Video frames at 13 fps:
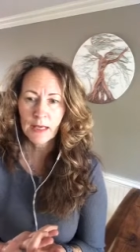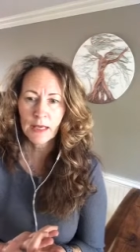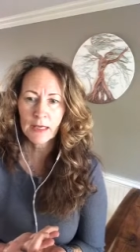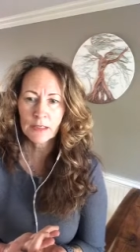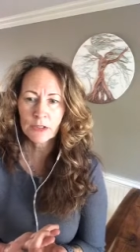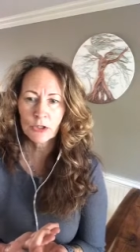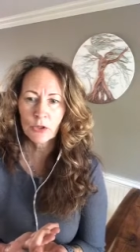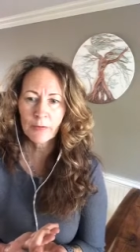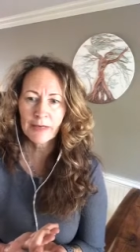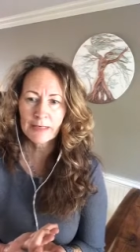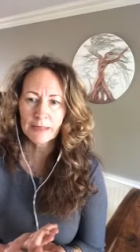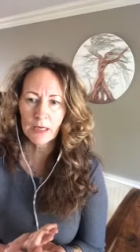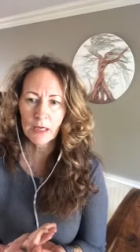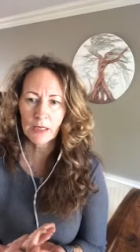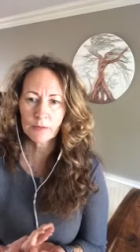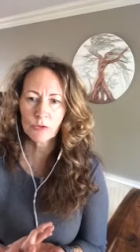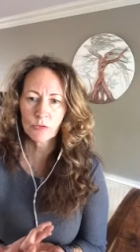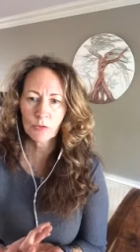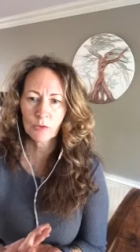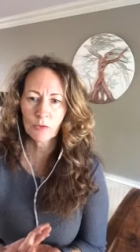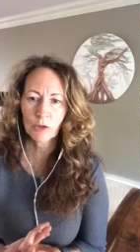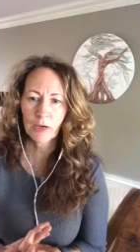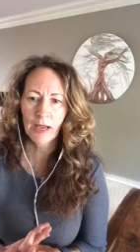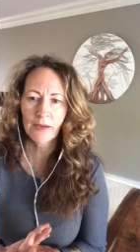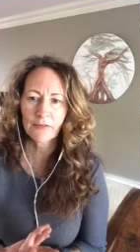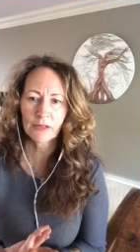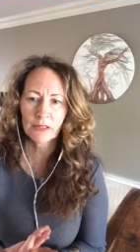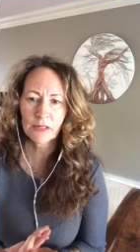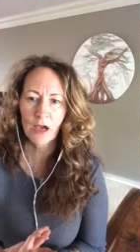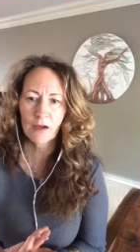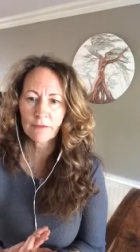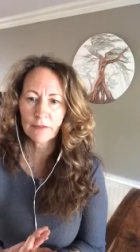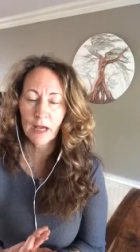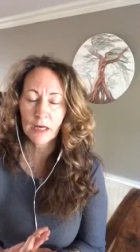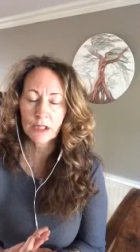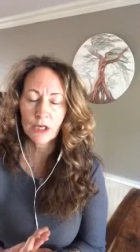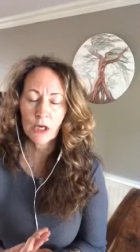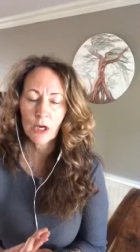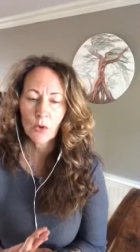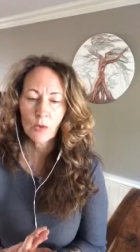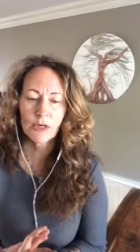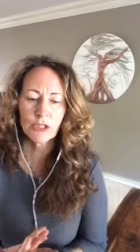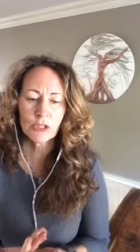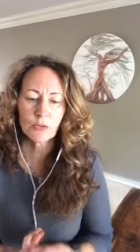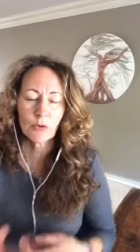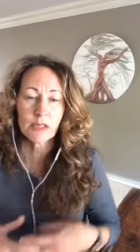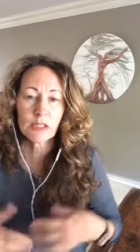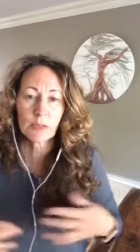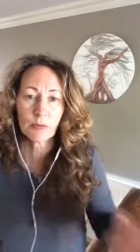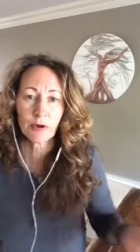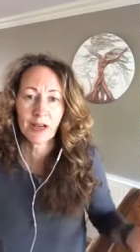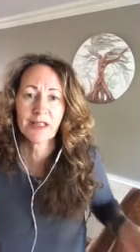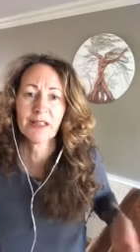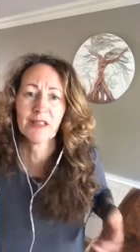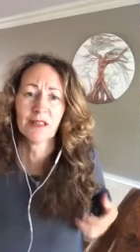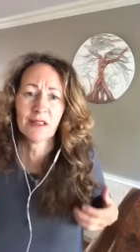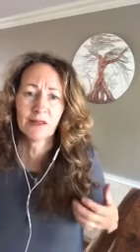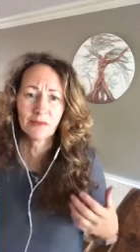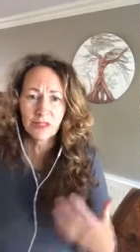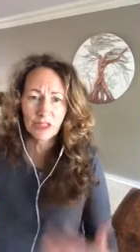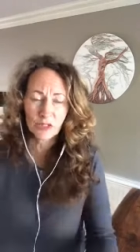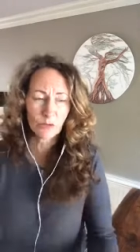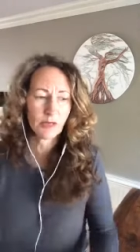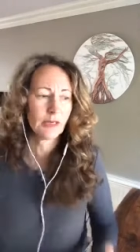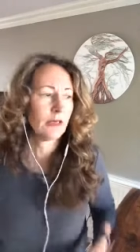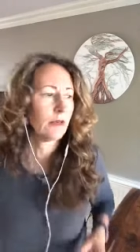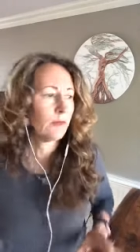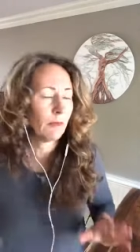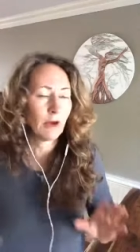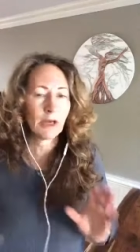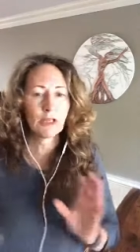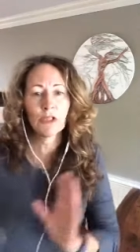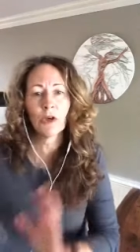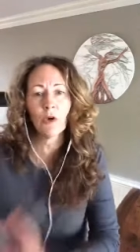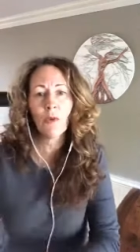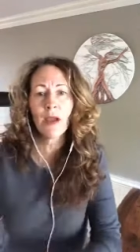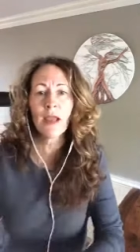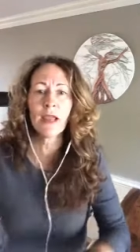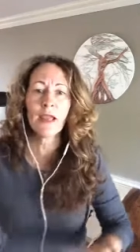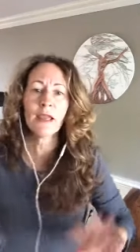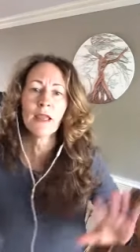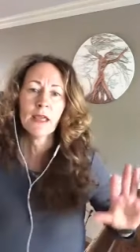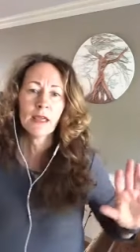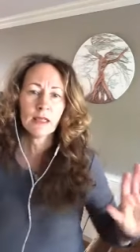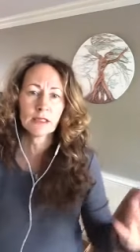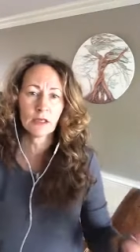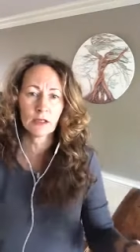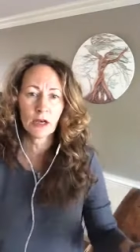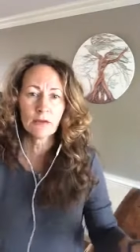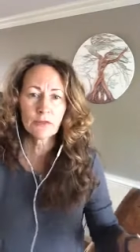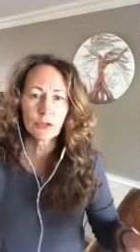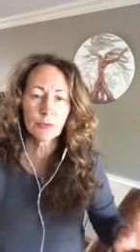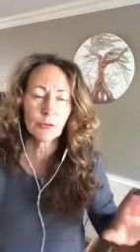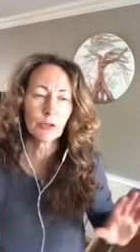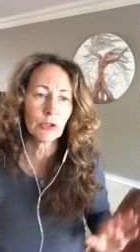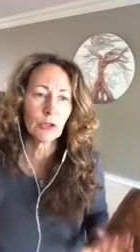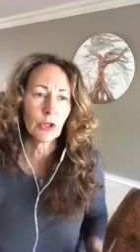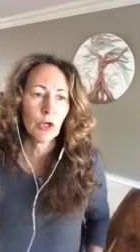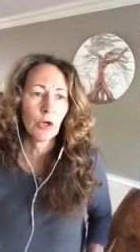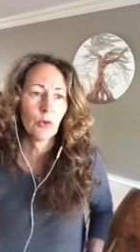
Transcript: And so many times when we're having this hot flash, we just want to suppress it. We just want it. We want it to go away. It's uncomfortable.